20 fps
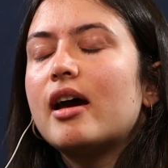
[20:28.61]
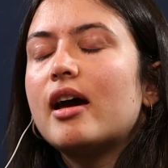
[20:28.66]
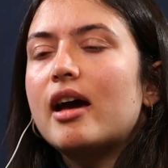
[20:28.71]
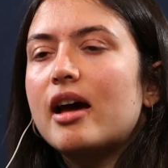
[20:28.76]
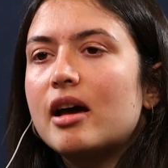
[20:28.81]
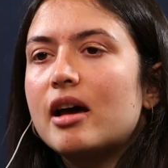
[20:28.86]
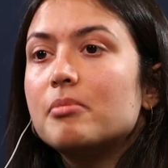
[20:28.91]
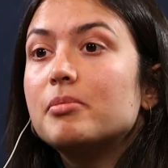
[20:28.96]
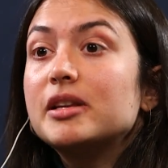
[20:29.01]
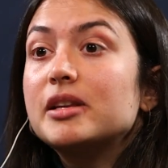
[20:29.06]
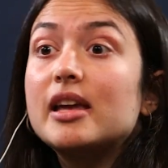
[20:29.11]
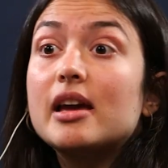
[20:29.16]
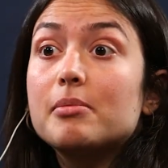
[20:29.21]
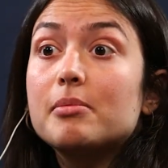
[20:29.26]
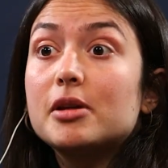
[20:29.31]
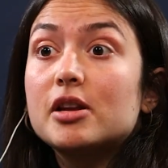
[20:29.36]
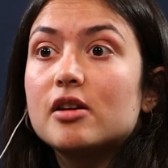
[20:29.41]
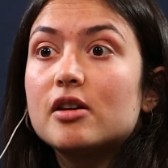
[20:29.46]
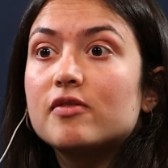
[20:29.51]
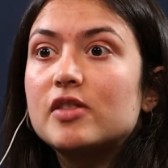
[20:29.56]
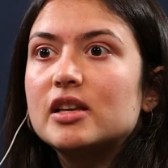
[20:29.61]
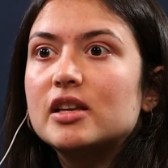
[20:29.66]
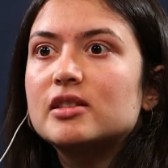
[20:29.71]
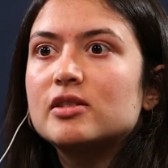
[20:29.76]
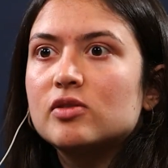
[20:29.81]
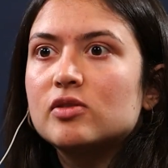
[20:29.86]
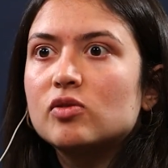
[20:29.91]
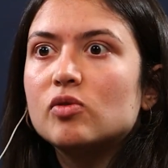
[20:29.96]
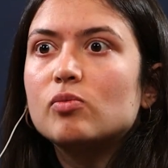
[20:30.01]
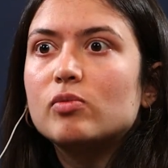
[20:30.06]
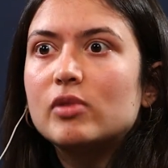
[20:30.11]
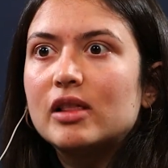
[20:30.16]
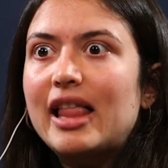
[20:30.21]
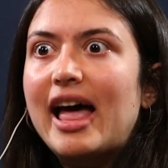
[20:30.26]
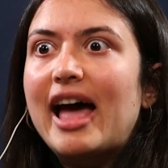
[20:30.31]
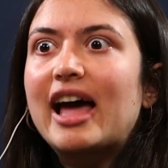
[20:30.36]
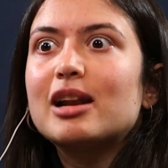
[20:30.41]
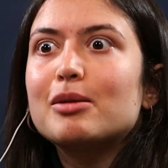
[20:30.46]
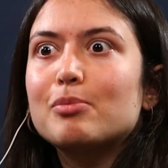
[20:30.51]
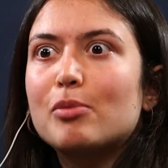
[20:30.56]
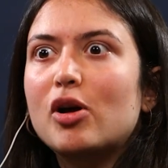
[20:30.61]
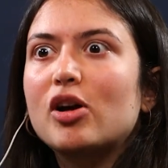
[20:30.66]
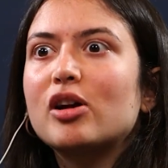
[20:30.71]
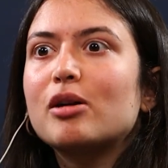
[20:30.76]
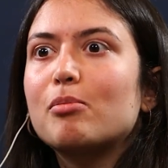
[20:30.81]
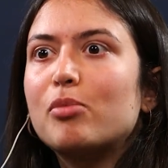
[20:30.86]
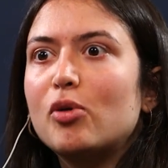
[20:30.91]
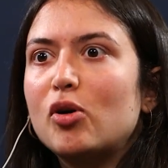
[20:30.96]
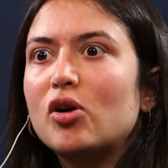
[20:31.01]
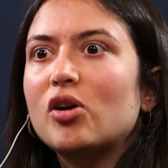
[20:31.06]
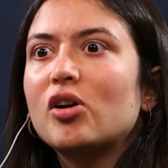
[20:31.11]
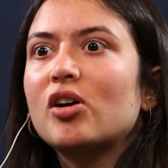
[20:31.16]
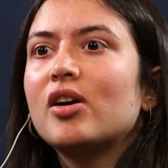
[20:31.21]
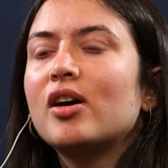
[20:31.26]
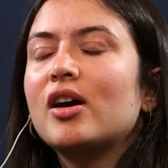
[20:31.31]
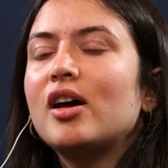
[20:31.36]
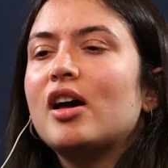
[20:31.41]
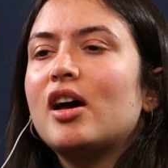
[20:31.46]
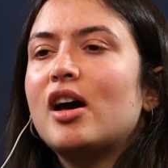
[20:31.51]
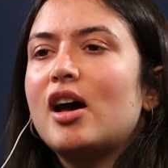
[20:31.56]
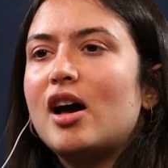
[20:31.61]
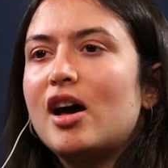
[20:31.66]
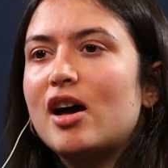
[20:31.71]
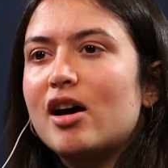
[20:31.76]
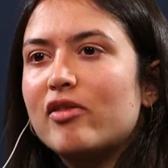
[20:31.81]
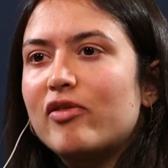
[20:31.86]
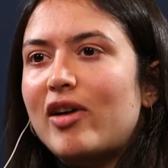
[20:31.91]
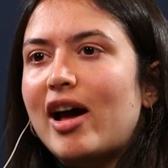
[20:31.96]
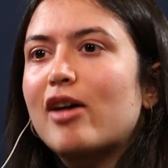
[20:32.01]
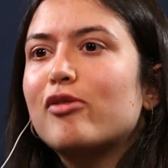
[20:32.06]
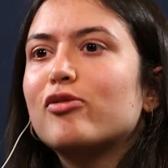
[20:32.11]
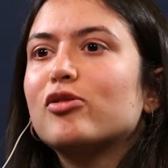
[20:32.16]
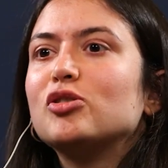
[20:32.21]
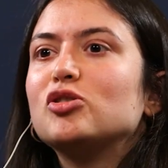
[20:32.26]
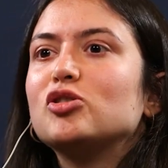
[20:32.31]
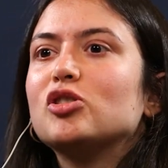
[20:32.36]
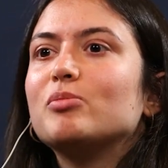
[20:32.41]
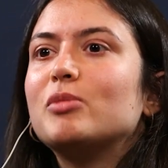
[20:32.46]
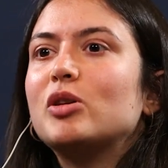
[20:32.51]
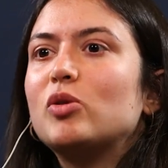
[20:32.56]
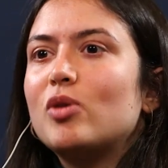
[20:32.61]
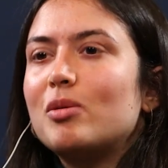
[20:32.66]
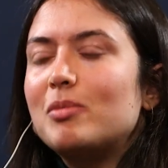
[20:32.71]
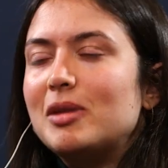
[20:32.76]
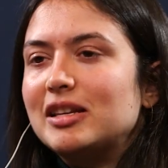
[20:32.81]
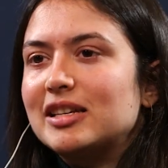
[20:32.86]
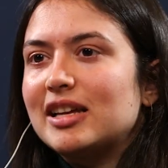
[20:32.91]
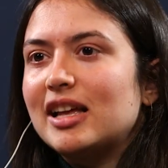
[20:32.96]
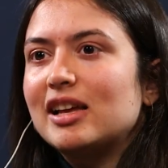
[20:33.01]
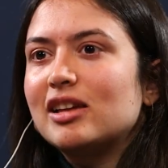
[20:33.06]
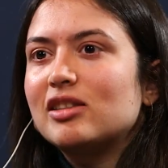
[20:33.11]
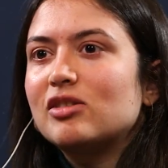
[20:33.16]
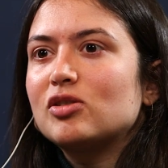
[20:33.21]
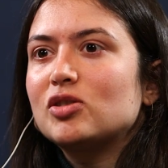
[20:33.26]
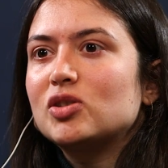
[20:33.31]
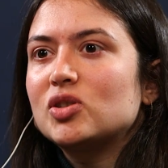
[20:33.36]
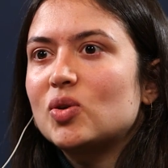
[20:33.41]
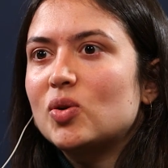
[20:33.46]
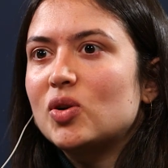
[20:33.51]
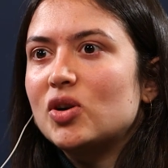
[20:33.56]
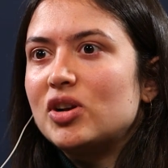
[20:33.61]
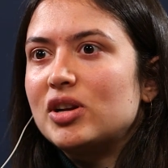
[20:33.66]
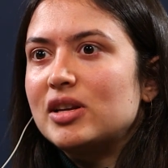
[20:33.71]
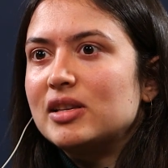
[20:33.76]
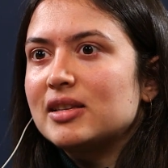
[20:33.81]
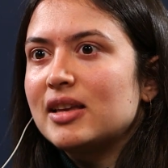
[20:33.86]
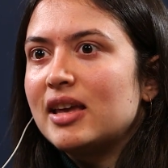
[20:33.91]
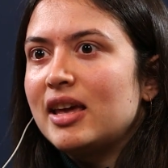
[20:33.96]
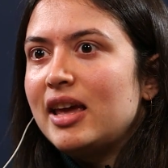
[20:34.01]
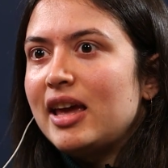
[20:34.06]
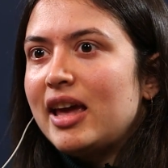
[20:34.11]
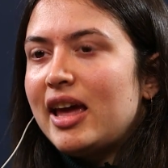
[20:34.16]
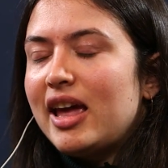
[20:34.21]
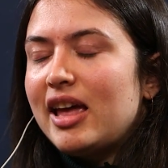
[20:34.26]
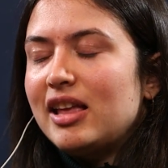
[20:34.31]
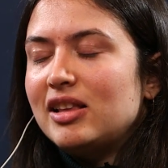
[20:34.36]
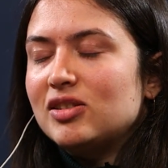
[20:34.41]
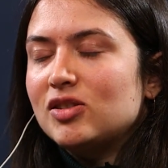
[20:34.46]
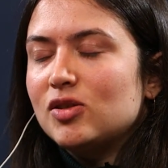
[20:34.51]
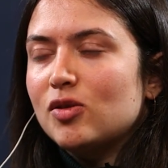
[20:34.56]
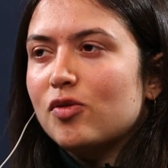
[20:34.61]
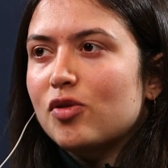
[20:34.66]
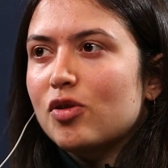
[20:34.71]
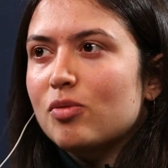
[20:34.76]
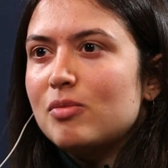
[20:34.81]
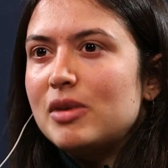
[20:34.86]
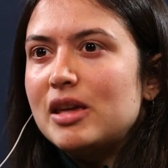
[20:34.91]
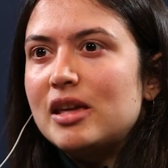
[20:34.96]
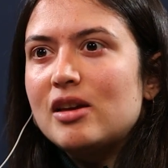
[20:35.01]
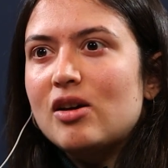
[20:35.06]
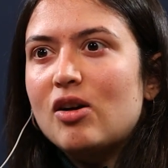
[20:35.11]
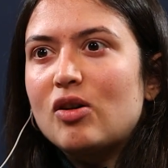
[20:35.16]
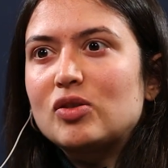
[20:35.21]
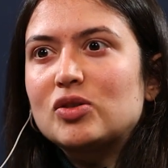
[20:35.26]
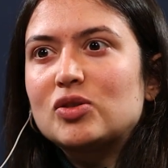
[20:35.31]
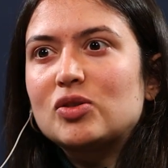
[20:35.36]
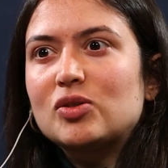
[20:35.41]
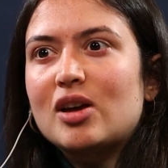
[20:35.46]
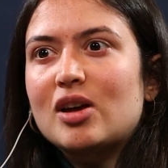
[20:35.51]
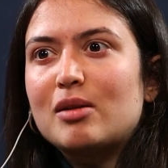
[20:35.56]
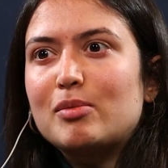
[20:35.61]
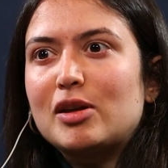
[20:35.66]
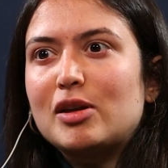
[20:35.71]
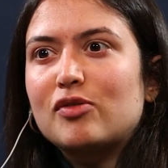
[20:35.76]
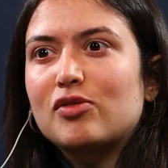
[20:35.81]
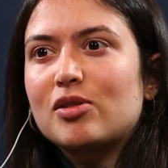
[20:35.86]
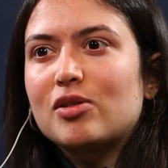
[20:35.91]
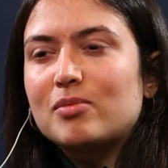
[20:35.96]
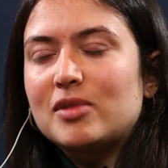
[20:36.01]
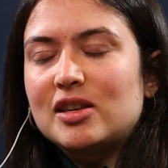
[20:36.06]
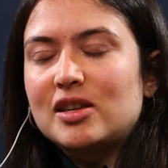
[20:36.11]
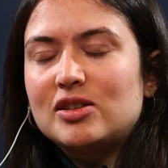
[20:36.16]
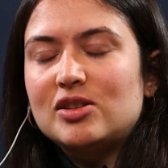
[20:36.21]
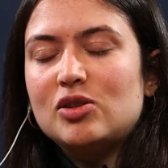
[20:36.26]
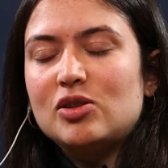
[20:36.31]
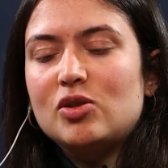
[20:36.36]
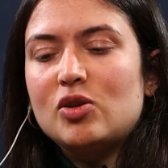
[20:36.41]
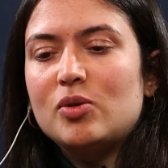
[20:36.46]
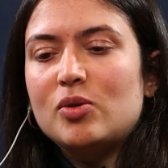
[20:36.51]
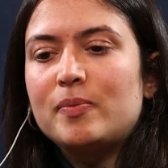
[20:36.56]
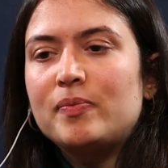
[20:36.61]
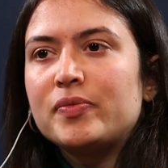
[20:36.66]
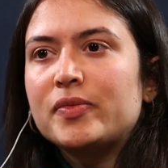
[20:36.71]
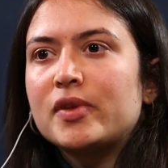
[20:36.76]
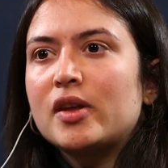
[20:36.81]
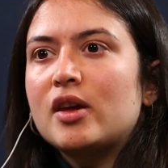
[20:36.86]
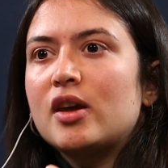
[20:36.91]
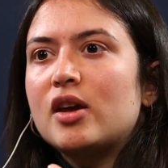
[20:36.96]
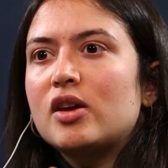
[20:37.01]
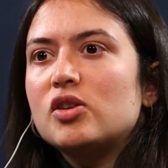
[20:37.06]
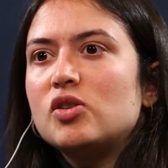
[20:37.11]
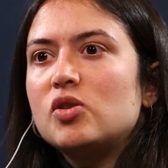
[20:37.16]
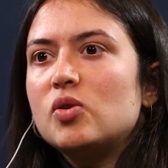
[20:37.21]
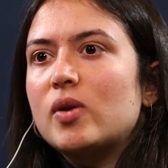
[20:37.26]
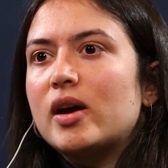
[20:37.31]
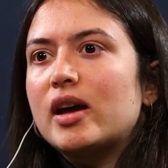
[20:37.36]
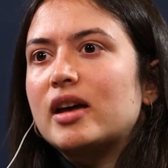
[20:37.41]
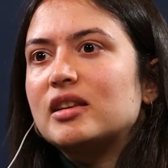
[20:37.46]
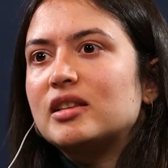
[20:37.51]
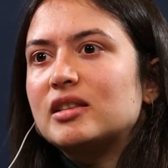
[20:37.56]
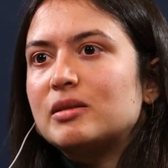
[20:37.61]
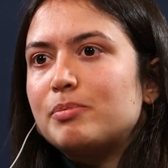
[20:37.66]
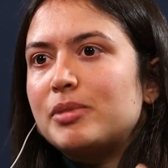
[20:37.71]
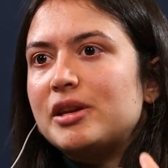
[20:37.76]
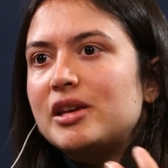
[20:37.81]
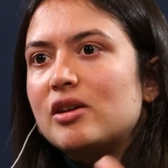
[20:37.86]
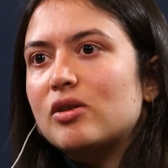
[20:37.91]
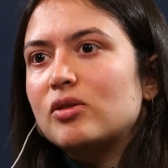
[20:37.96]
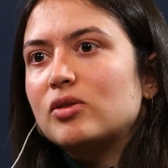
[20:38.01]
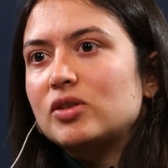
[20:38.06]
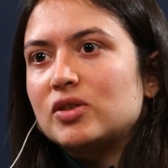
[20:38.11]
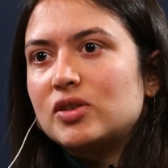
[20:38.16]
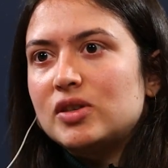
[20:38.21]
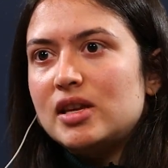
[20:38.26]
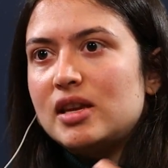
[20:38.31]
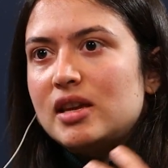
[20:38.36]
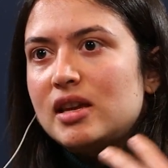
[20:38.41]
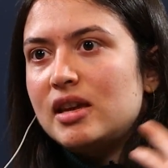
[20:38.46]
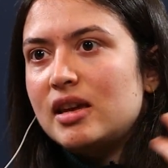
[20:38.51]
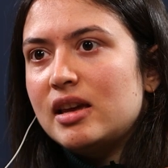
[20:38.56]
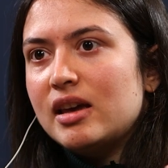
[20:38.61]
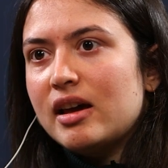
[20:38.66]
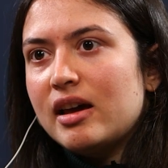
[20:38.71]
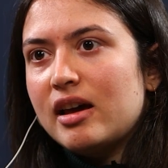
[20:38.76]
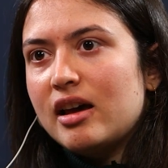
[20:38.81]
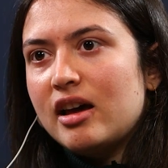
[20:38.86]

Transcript: But of this landmark book of Afro-German women telling their stories. And so for me, also coming from this, US POC